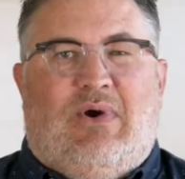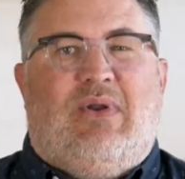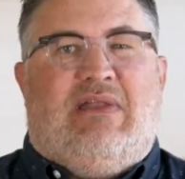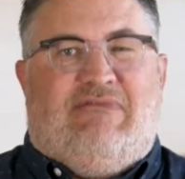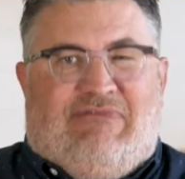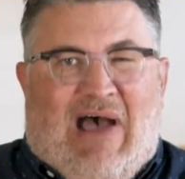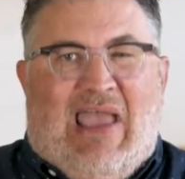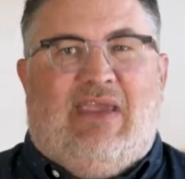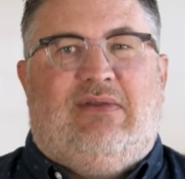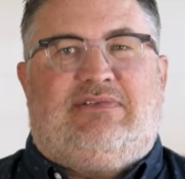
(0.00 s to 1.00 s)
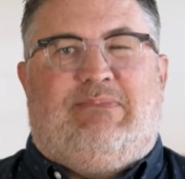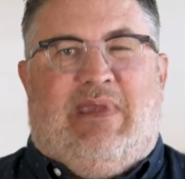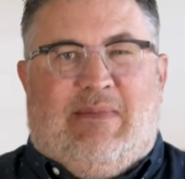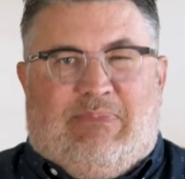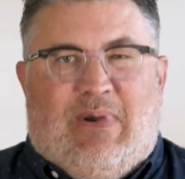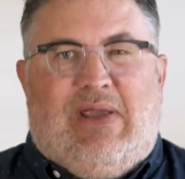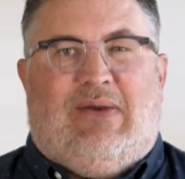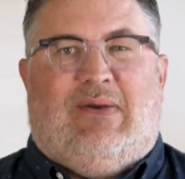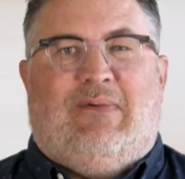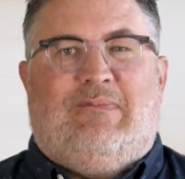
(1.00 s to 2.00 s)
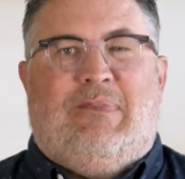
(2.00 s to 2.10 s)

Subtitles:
going to invite you to be a bringer.